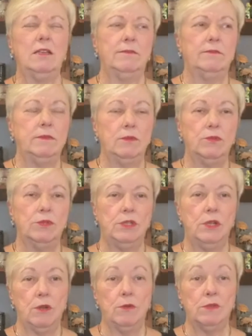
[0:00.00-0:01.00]
Of course,
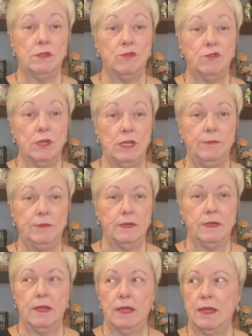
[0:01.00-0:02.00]
it was a treat, but
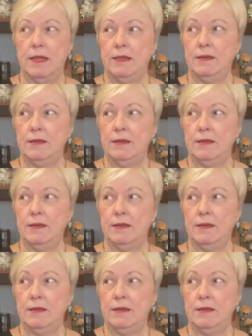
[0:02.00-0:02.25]
I